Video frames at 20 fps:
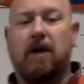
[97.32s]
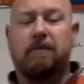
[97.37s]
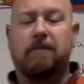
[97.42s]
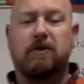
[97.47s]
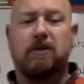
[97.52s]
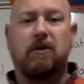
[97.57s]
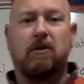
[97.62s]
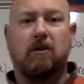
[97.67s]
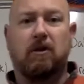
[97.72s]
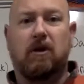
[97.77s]

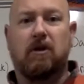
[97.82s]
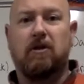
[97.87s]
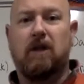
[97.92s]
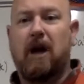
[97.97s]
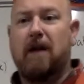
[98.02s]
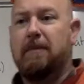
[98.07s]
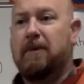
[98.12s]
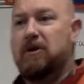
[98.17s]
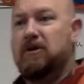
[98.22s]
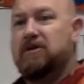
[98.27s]
200
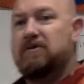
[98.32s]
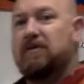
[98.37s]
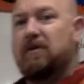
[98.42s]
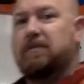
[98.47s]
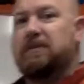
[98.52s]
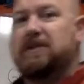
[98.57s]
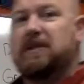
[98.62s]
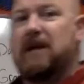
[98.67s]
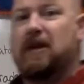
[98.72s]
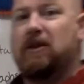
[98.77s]
kilometers from
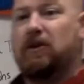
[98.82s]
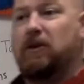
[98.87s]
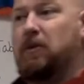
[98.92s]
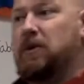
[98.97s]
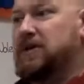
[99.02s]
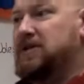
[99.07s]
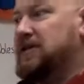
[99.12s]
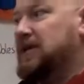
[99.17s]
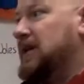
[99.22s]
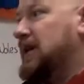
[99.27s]
St.
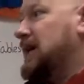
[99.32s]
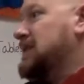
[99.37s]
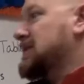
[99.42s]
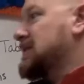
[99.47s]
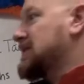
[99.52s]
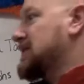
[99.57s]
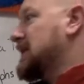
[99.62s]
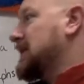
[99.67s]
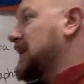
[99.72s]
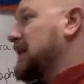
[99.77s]
Louis to
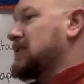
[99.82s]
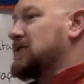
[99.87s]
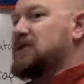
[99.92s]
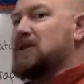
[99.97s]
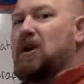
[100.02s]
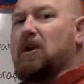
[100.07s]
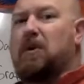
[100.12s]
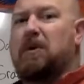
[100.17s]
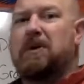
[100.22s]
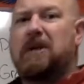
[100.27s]
Kansas City.
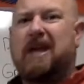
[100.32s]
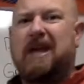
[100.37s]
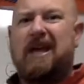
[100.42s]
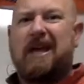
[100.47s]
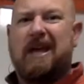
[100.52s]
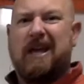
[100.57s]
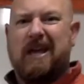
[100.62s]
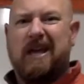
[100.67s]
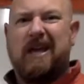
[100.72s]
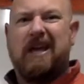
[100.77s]
So
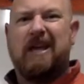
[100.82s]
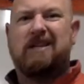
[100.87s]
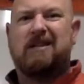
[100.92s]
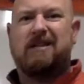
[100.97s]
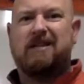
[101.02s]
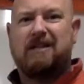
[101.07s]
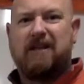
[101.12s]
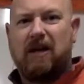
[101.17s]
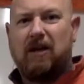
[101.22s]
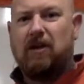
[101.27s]
it's
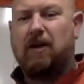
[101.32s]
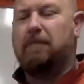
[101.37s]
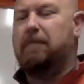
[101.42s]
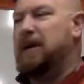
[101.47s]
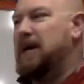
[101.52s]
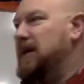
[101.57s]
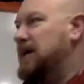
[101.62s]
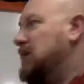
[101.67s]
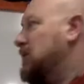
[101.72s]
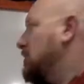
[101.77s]
still a
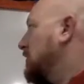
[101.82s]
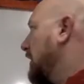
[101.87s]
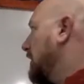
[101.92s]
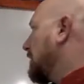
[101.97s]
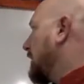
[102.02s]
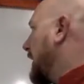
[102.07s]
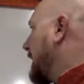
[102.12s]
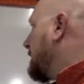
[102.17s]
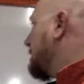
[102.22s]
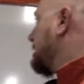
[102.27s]
big unit,
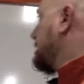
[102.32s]
right?